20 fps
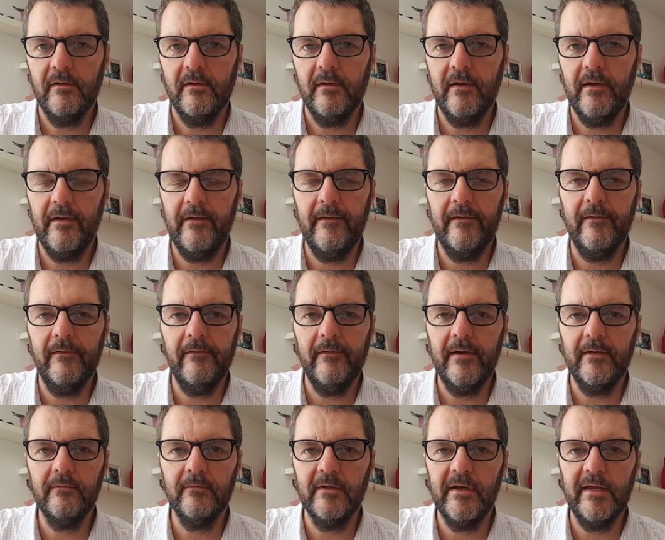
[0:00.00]
I, you know,
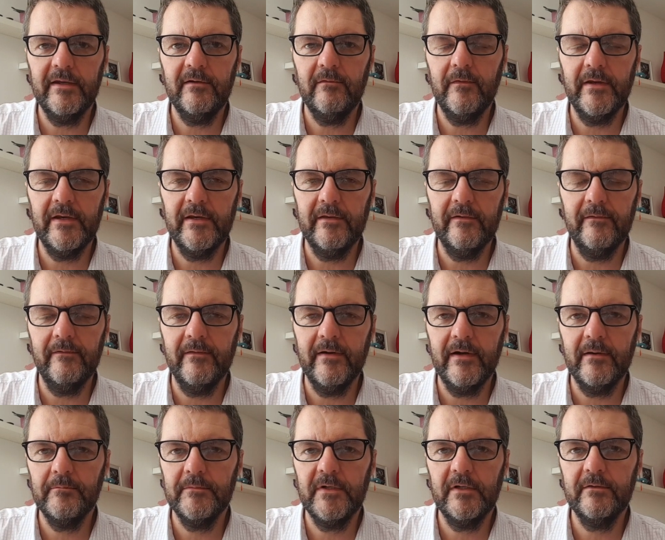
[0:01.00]
I don't like radio.
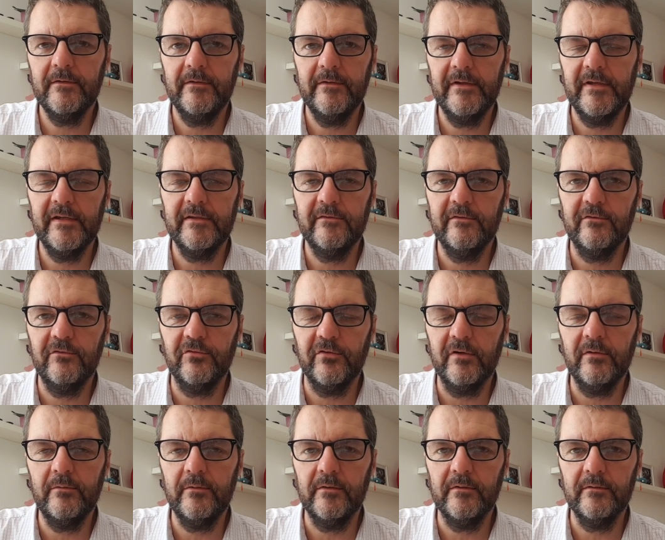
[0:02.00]
I'm not going to get the
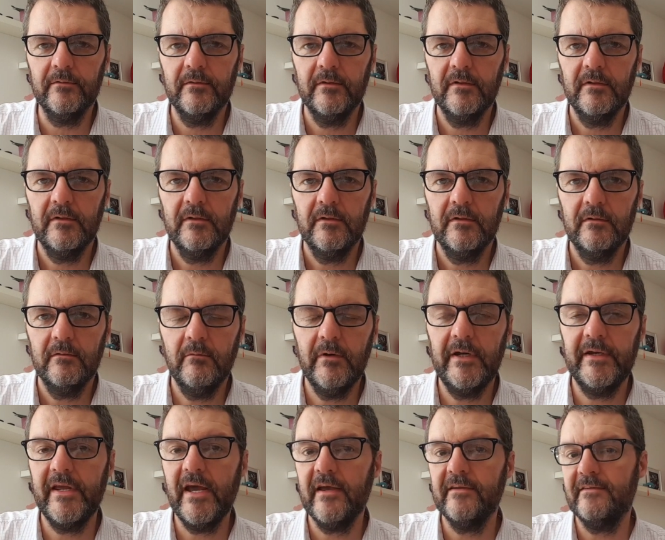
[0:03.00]
general.
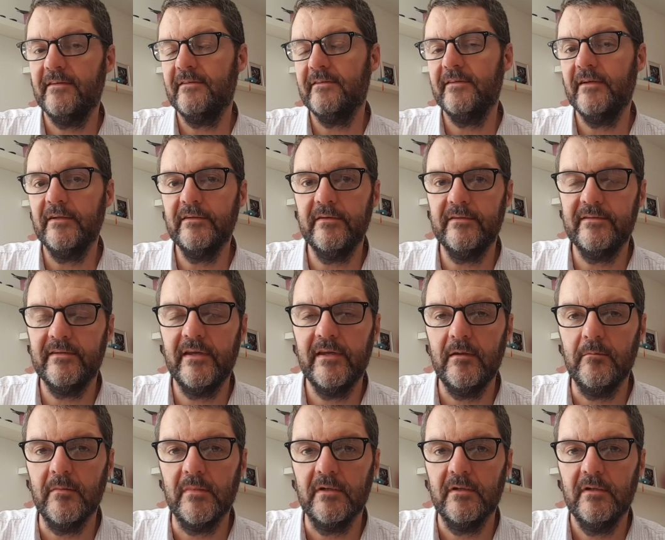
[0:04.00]
Well, guys, it's not the
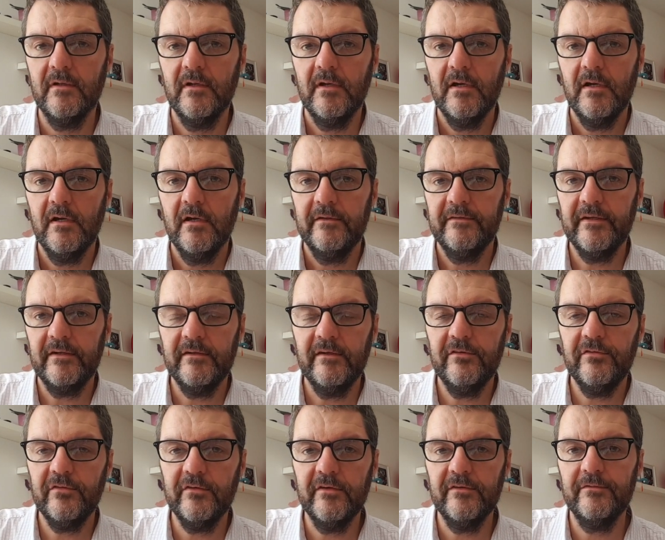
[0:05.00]
same.
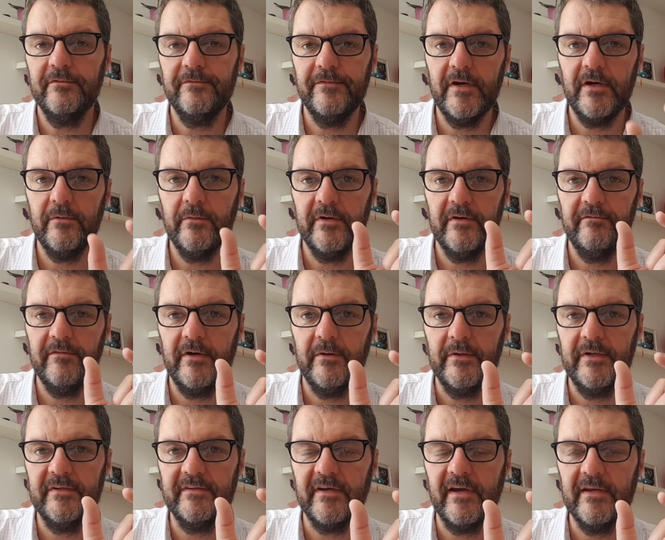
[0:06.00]
Technician is very,
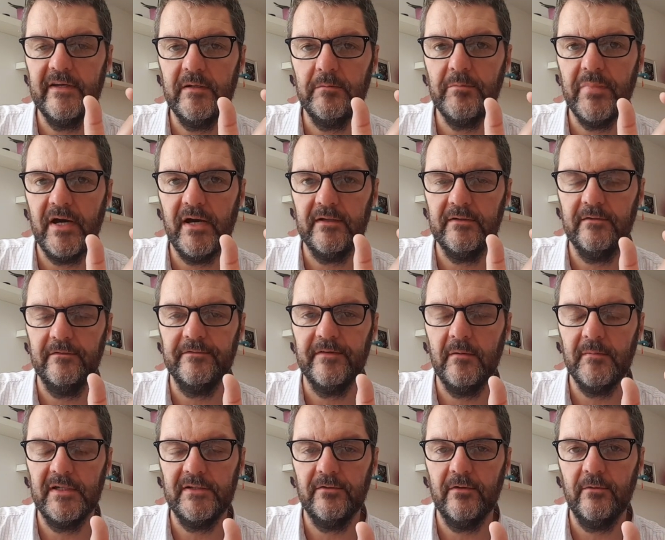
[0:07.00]
very tiny part of
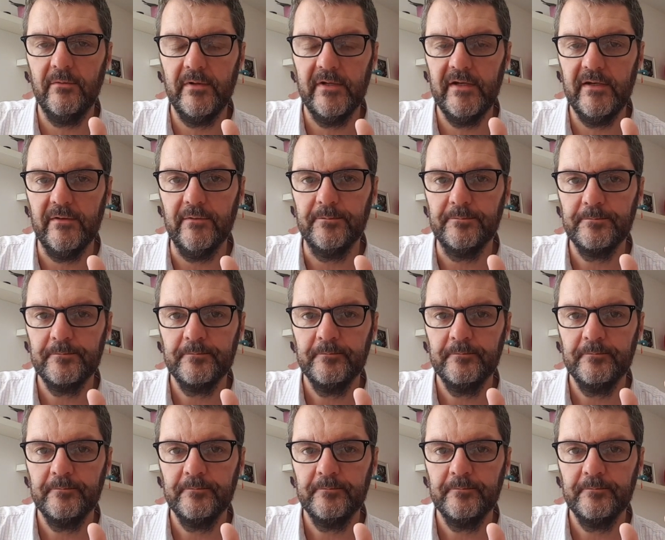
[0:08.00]
amateur radio.